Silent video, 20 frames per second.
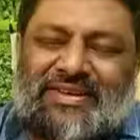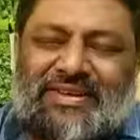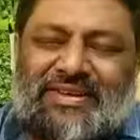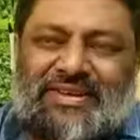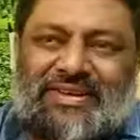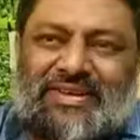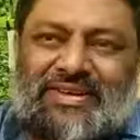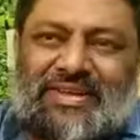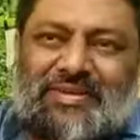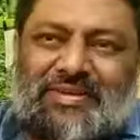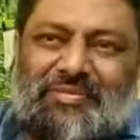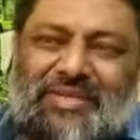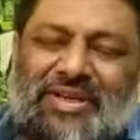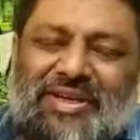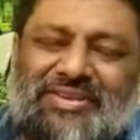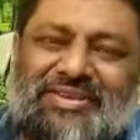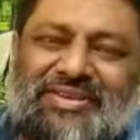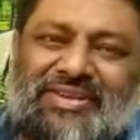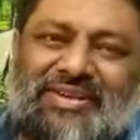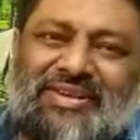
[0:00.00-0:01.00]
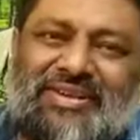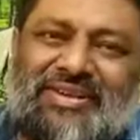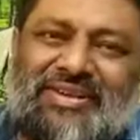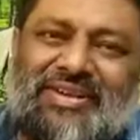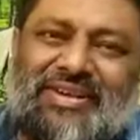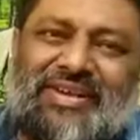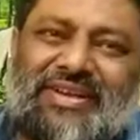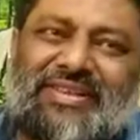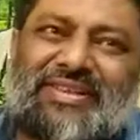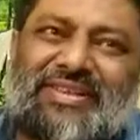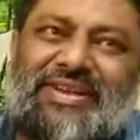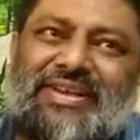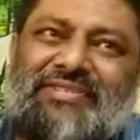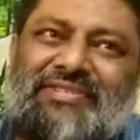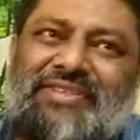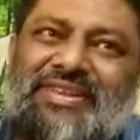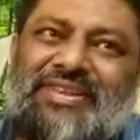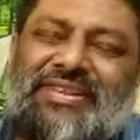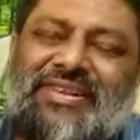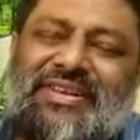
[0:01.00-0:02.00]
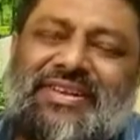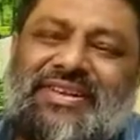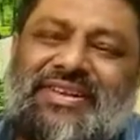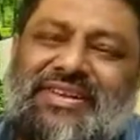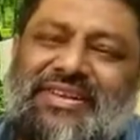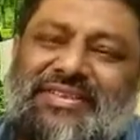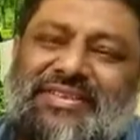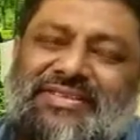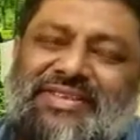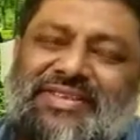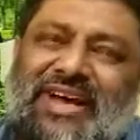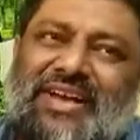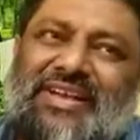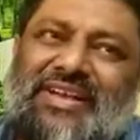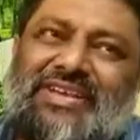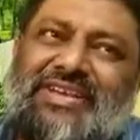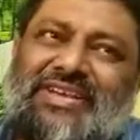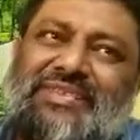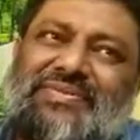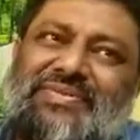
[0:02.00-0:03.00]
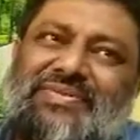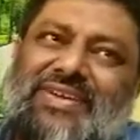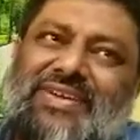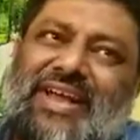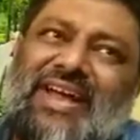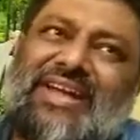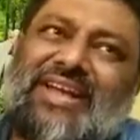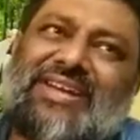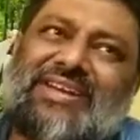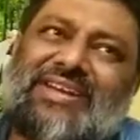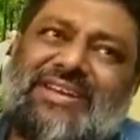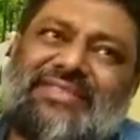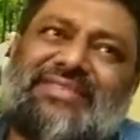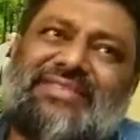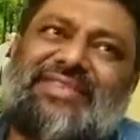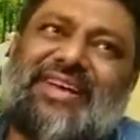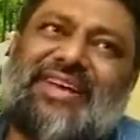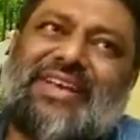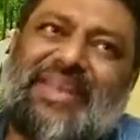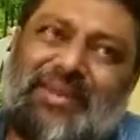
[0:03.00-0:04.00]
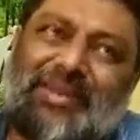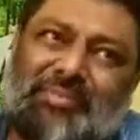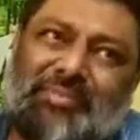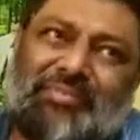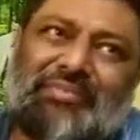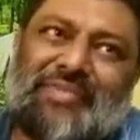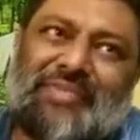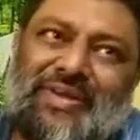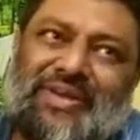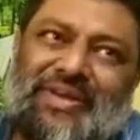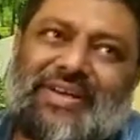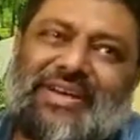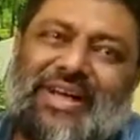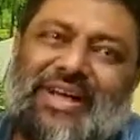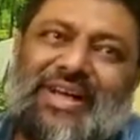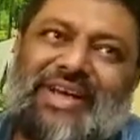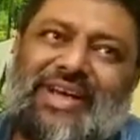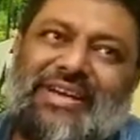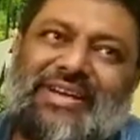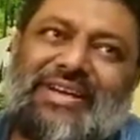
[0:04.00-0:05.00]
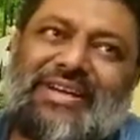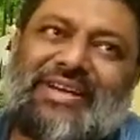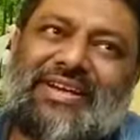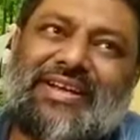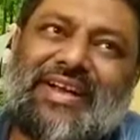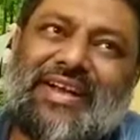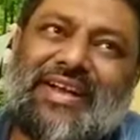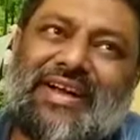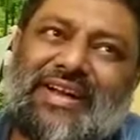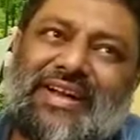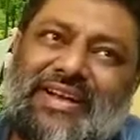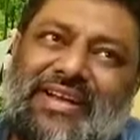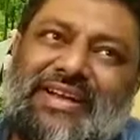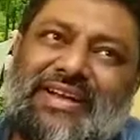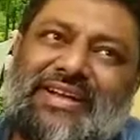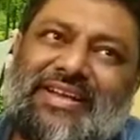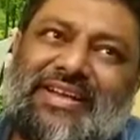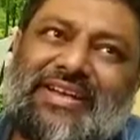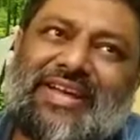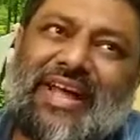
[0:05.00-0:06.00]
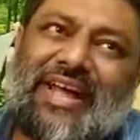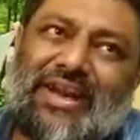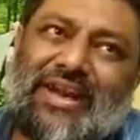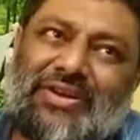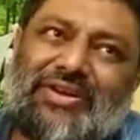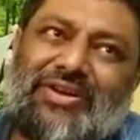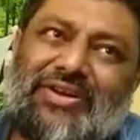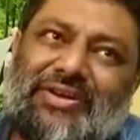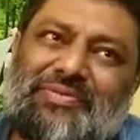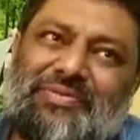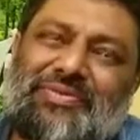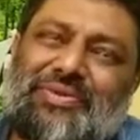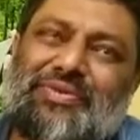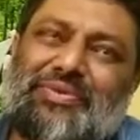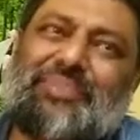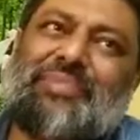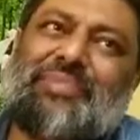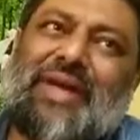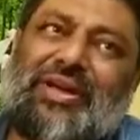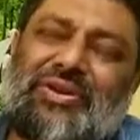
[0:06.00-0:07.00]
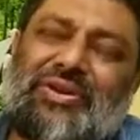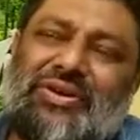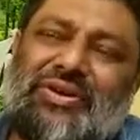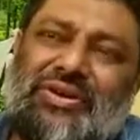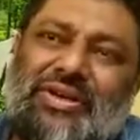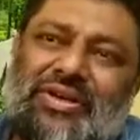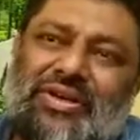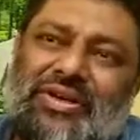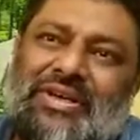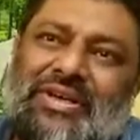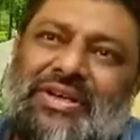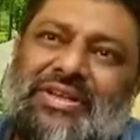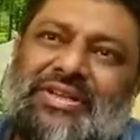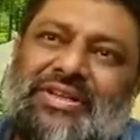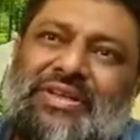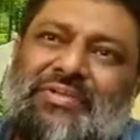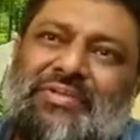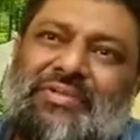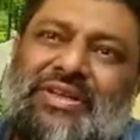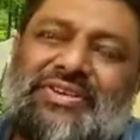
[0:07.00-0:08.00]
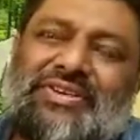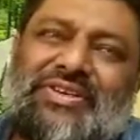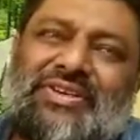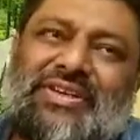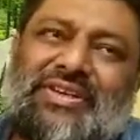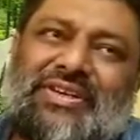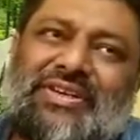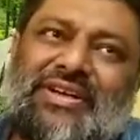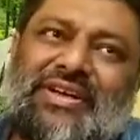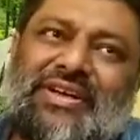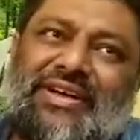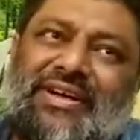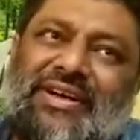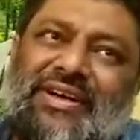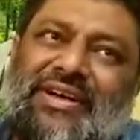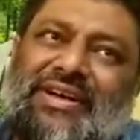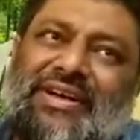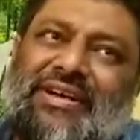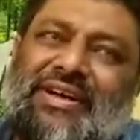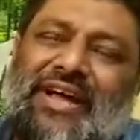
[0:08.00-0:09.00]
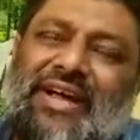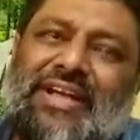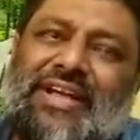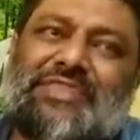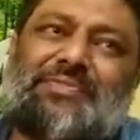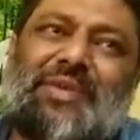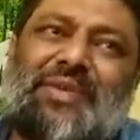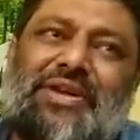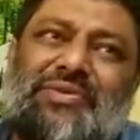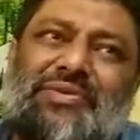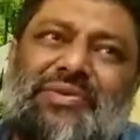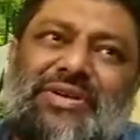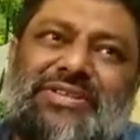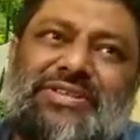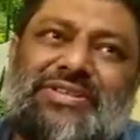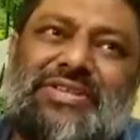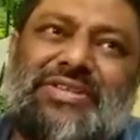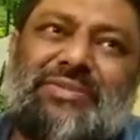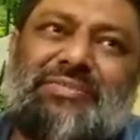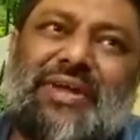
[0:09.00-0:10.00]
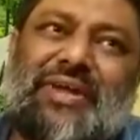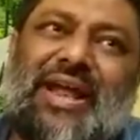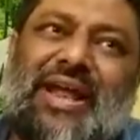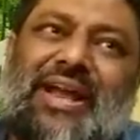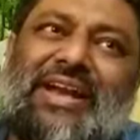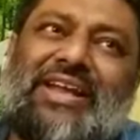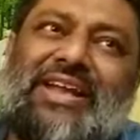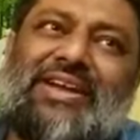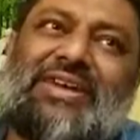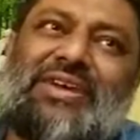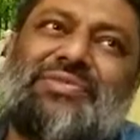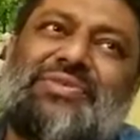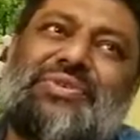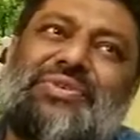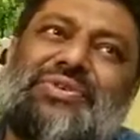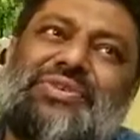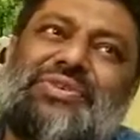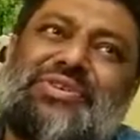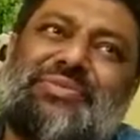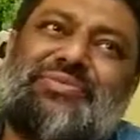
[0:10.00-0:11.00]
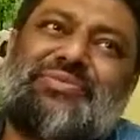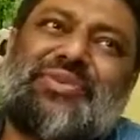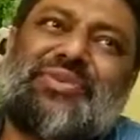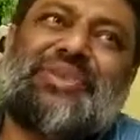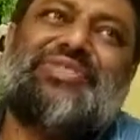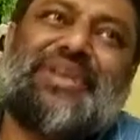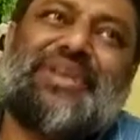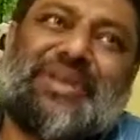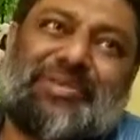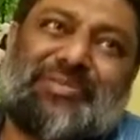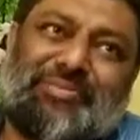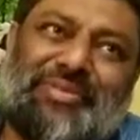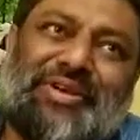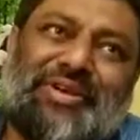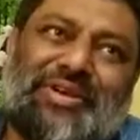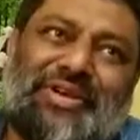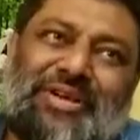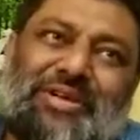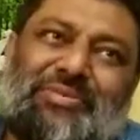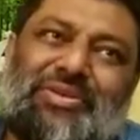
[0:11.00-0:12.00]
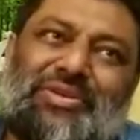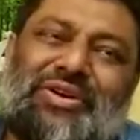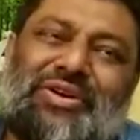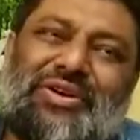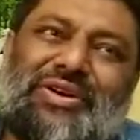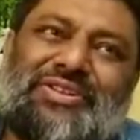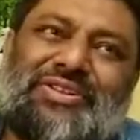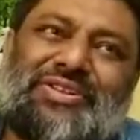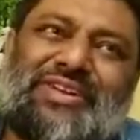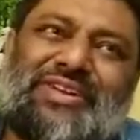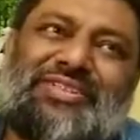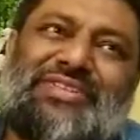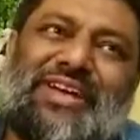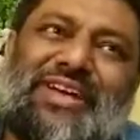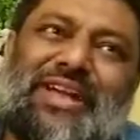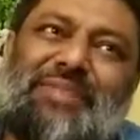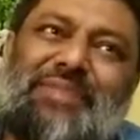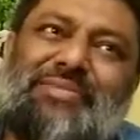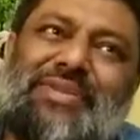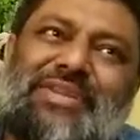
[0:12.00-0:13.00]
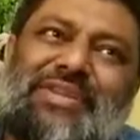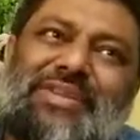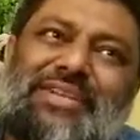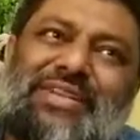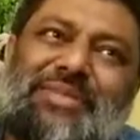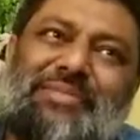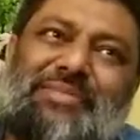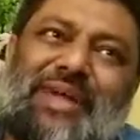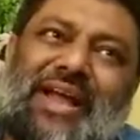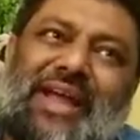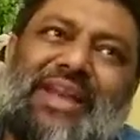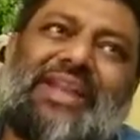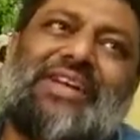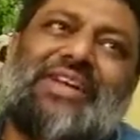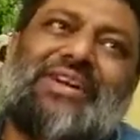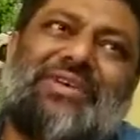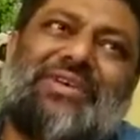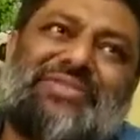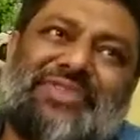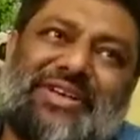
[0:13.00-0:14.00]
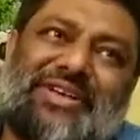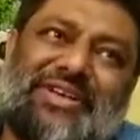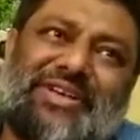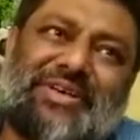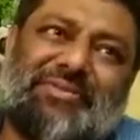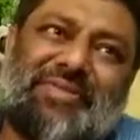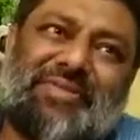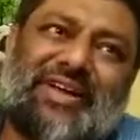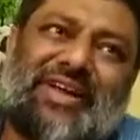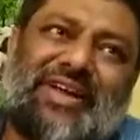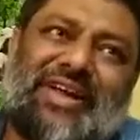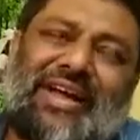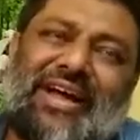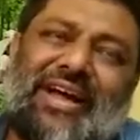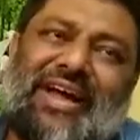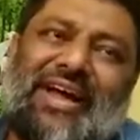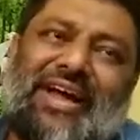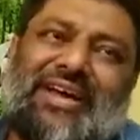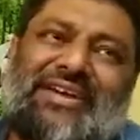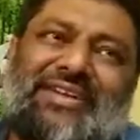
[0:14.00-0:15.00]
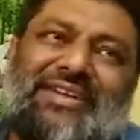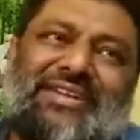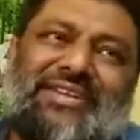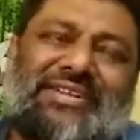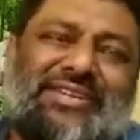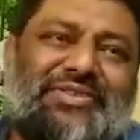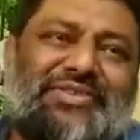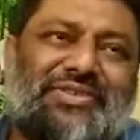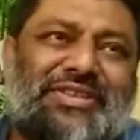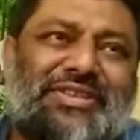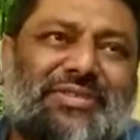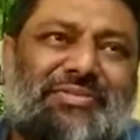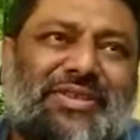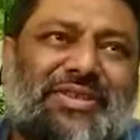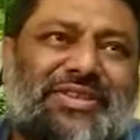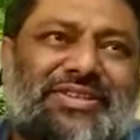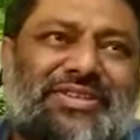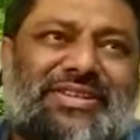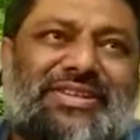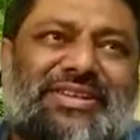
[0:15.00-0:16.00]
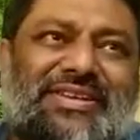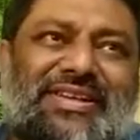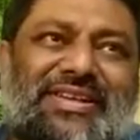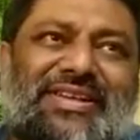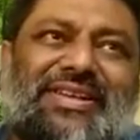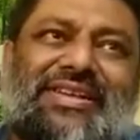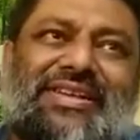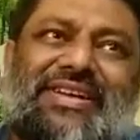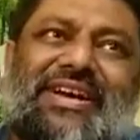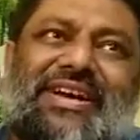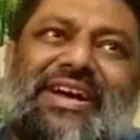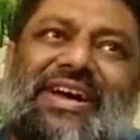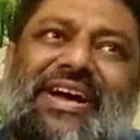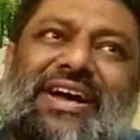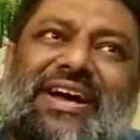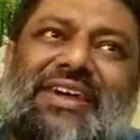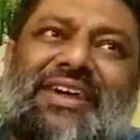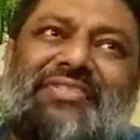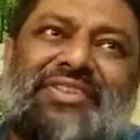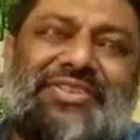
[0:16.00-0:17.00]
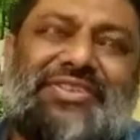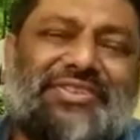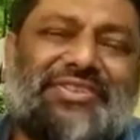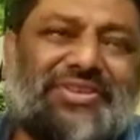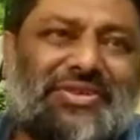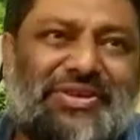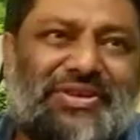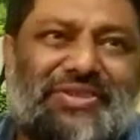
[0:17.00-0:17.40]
The major thing with the starting of flight in Sikkim, connecting Gangtok through Pakyong, the major aspect was the branding of tourism for Sikkim, because this helped in the branding of Sikkim, and this was a major thing which